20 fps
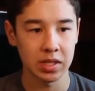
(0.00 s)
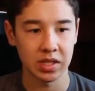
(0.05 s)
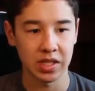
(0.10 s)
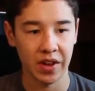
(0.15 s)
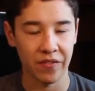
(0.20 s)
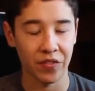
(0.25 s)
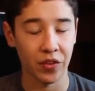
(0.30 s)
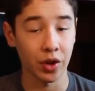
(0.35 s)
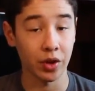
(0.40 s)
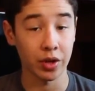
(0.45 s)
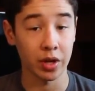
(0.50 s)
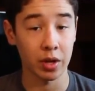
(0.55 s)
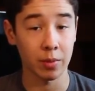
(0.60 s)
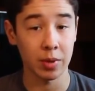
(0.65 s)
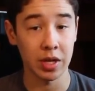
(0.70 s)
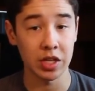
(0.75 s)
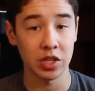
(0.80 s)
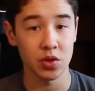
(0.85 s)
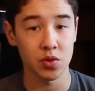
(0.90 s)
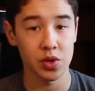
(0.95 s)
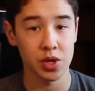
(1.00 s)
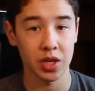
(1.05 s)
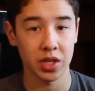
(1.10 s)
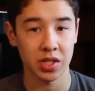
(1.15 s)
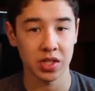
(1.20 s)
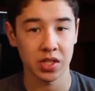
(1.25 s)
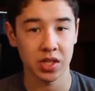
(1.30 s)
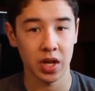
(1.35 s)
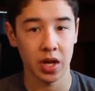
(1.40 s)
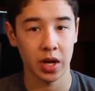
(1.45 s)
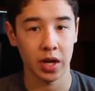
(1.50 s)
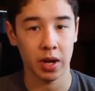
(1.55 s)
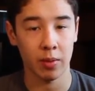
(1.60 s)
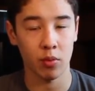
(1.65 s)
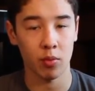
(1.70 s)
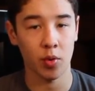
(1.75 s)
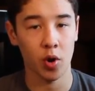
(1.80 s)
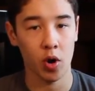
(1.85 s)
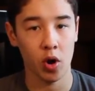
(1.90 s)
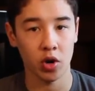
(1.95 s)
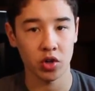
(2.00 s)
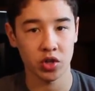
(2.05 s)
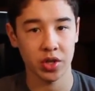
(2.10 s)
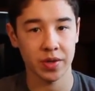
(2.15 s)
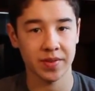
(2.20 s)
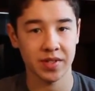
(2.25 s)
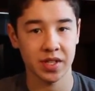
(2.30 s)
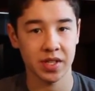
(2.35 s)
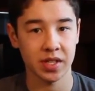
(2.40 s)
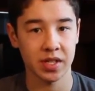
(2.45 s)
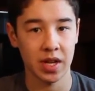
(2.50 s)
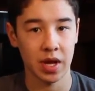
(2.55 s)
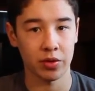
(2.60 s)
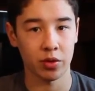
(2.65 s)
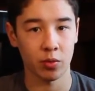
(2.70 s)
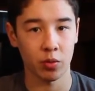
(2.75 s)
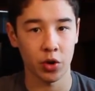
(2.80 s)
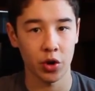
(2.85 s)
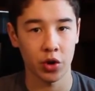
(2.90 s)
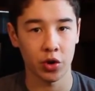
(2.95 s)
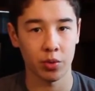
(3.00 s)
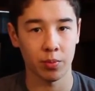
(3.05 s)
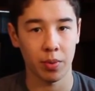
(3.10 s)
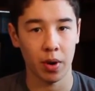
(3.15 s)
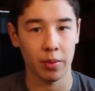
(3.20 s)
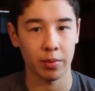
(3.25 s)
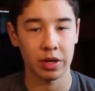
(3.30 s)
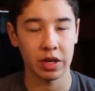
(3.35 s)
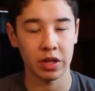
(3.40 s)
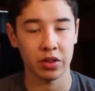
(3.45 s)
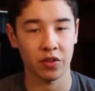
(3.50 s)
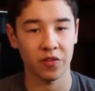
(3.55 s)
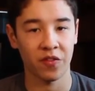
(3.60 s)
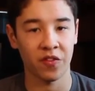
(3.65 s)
Definitely going to be doing a couple more hard drives down the road, probably another